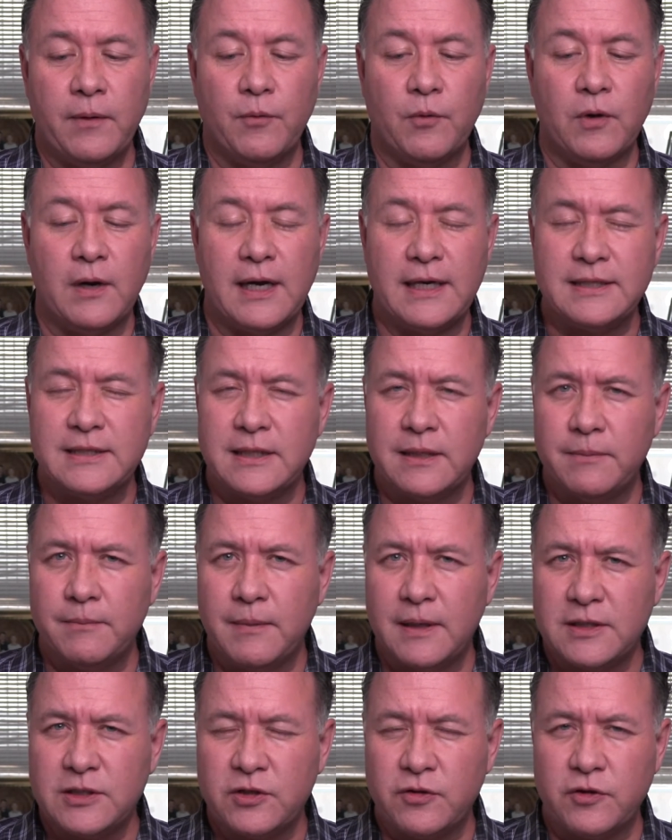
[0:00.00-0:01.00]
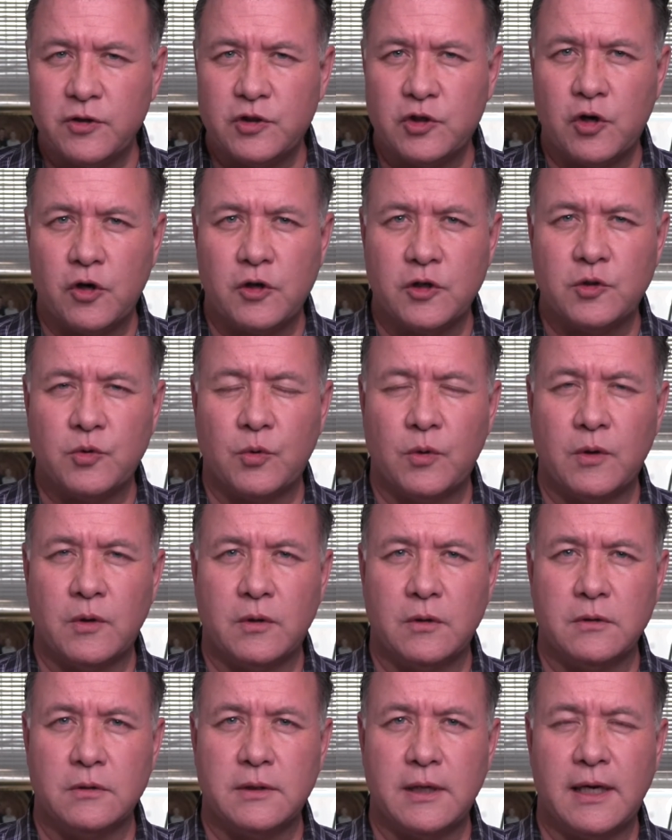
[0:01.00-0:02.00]
Where I see much of the church
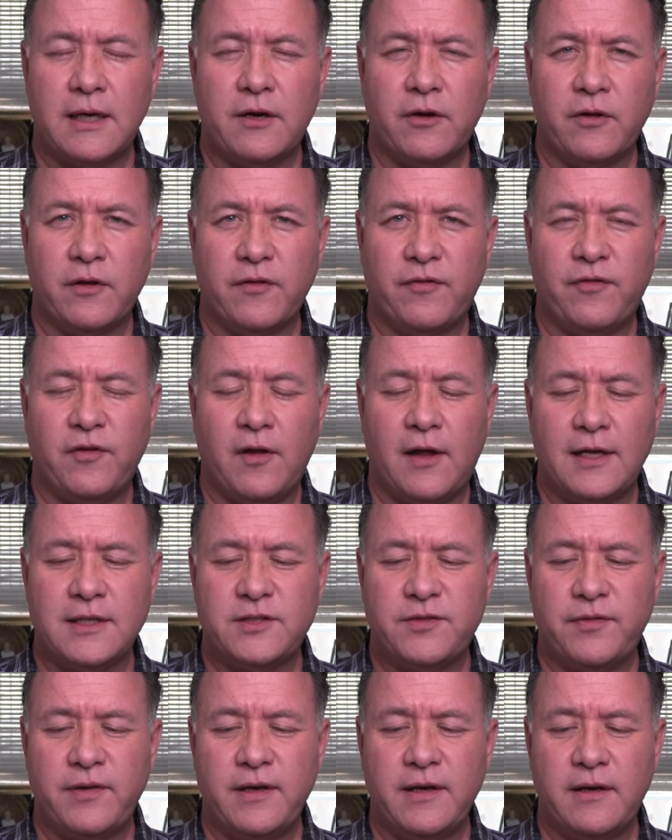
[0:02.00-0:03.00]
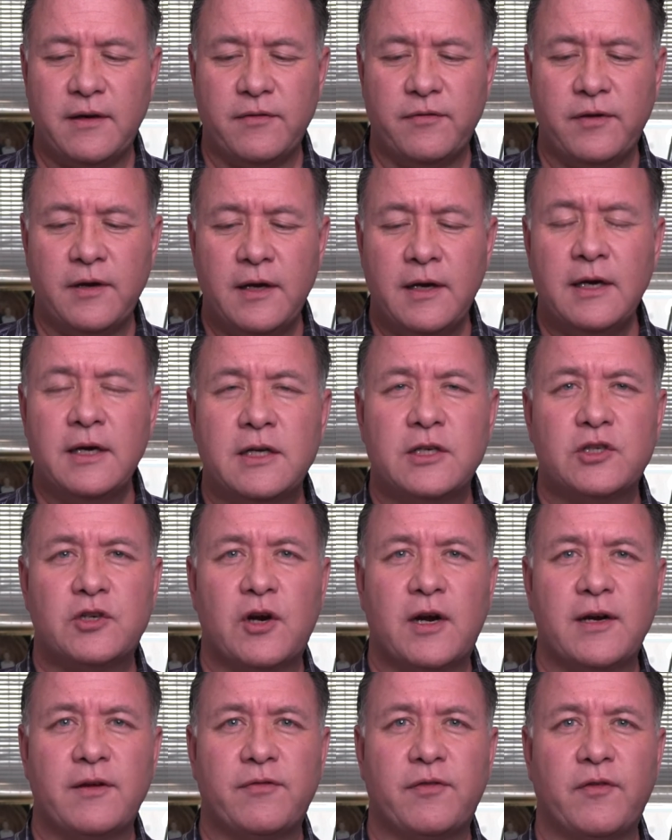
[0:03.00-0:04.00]
world under the philosophy of
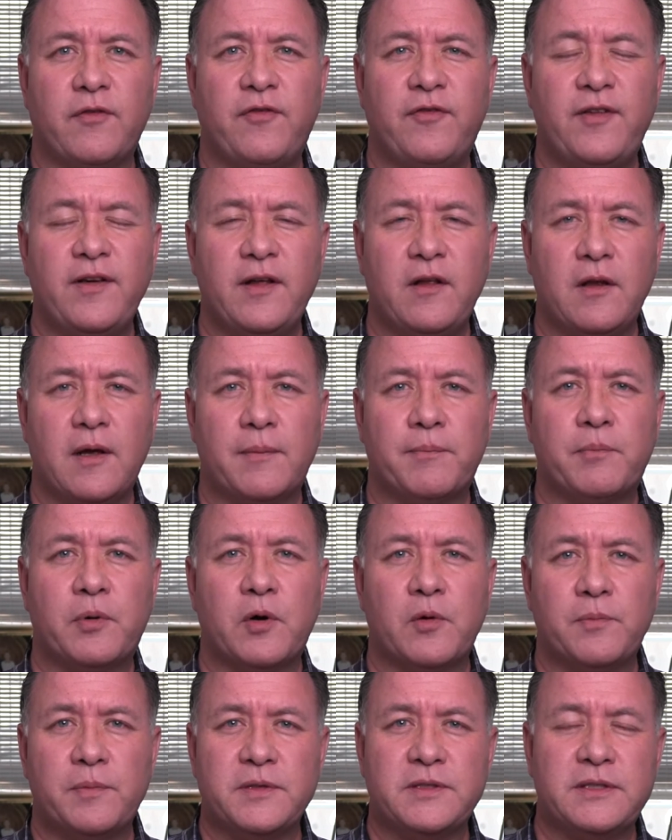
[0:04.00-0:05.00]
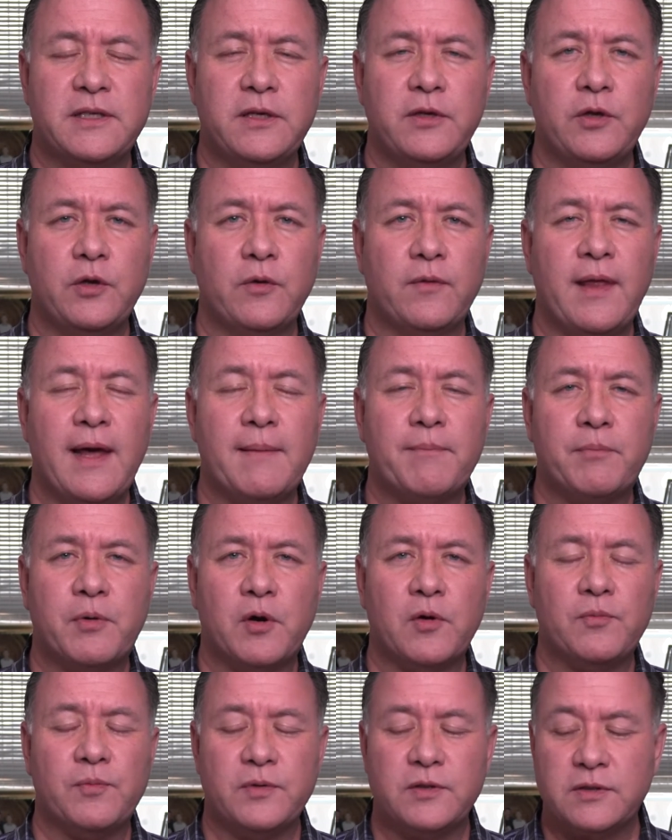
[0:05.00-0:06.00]
trying to fulfill a purpose in you, and that
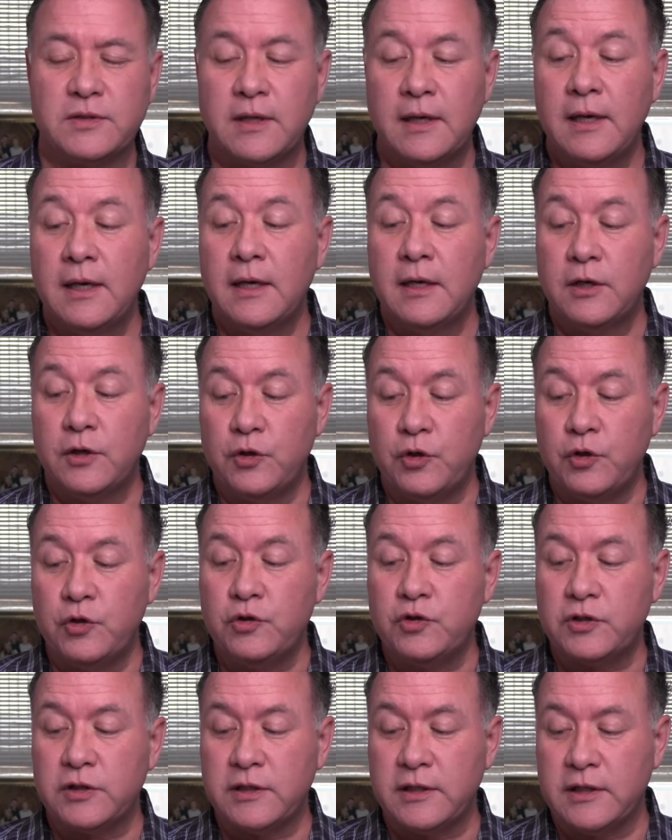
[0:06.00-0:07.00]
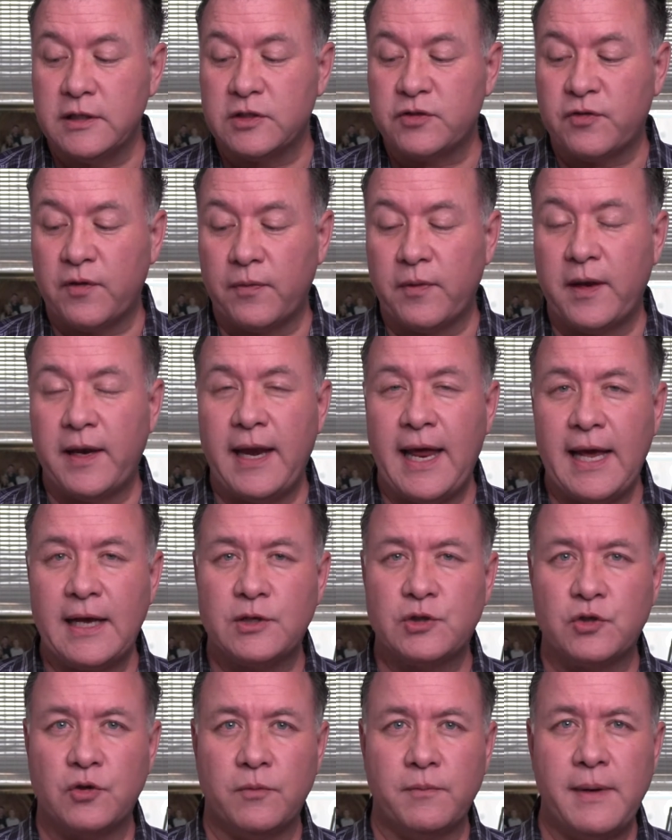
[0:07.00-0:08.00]
purpose usually is from the
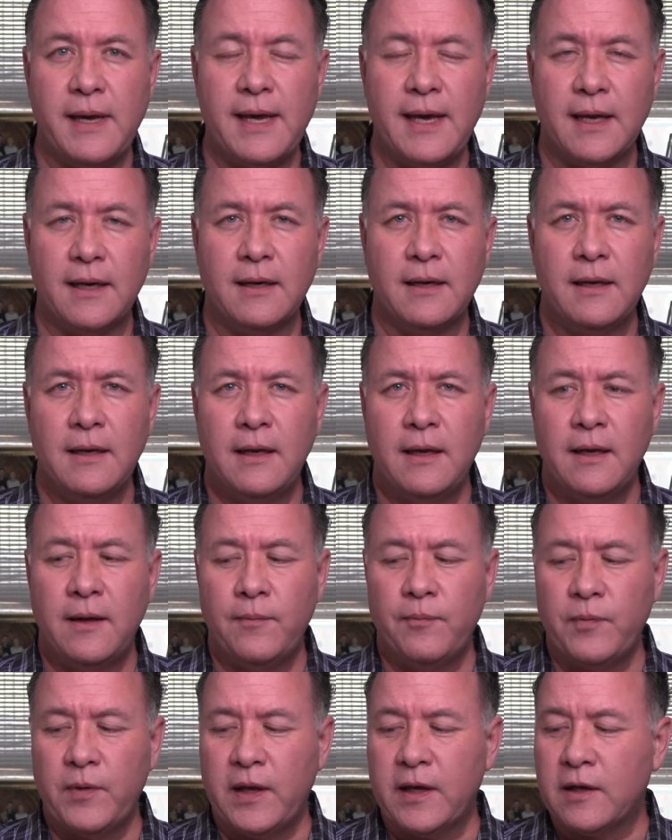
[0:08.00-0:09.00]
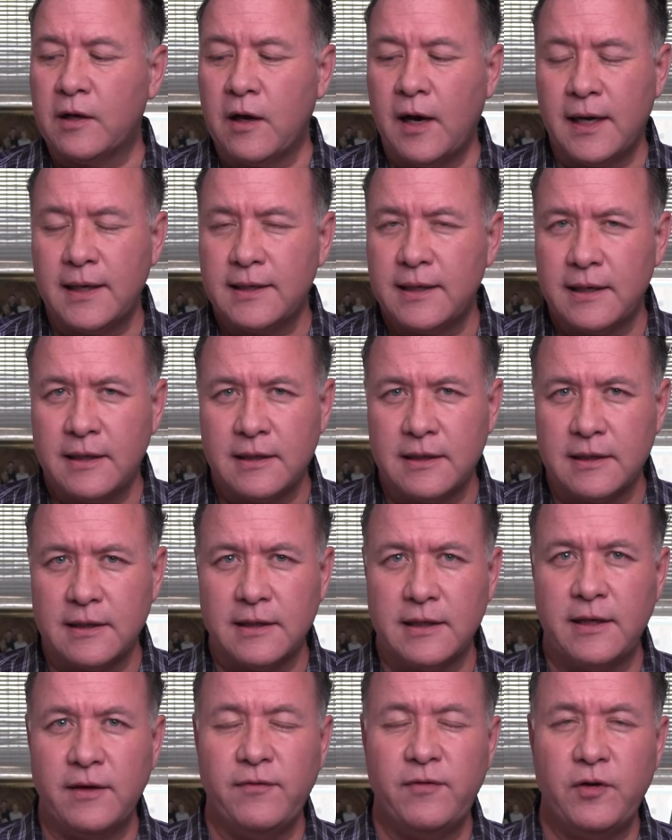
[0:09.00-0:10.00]
natural man, and God
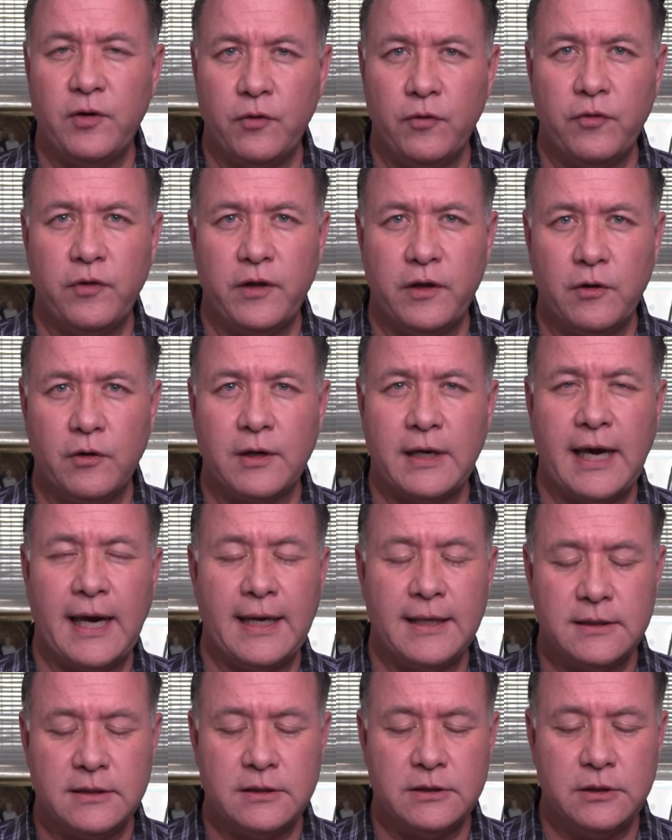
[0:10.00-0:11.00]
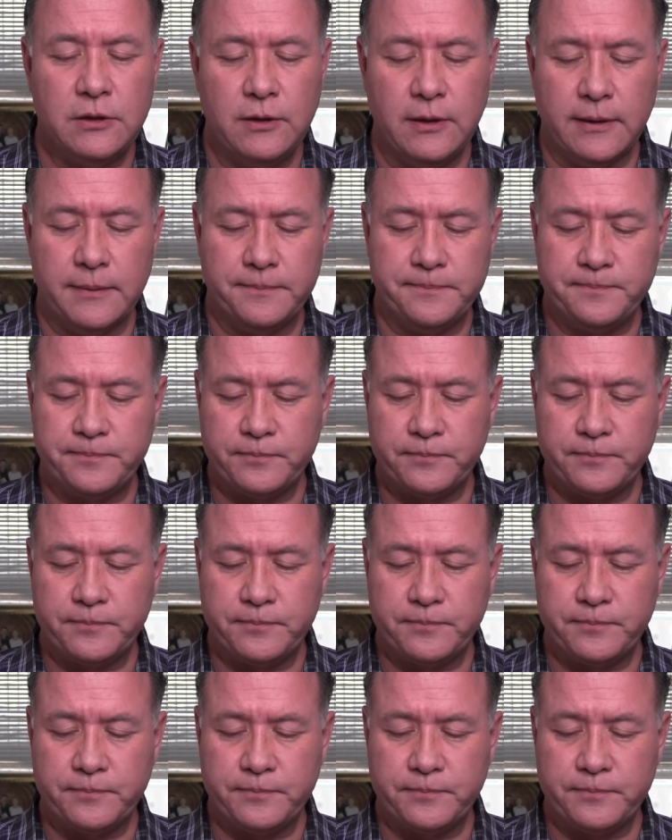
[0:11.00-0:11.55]
didn't give you the okay to do it.